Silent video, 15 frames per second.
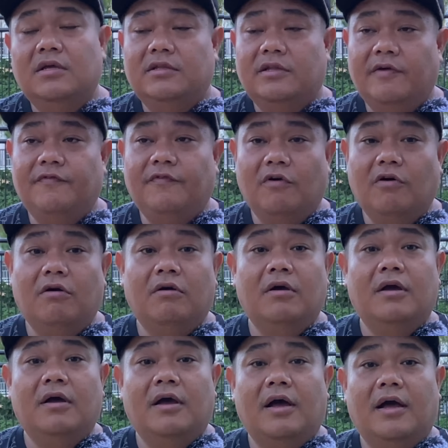Therefore,
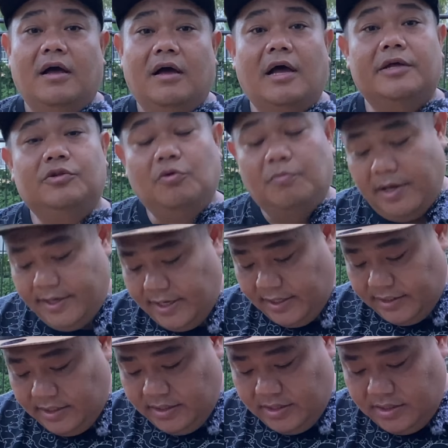I don't mind
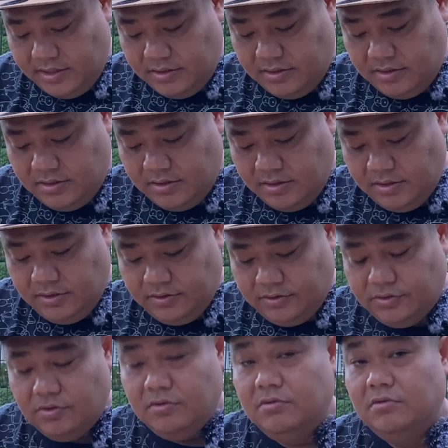getting it.
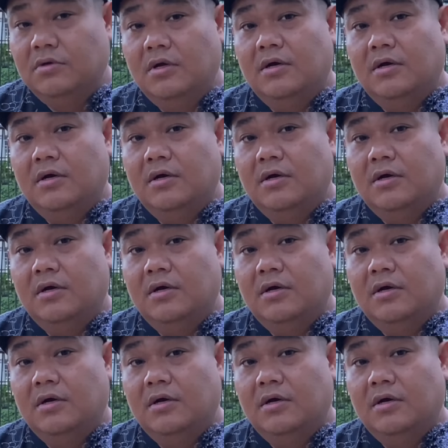So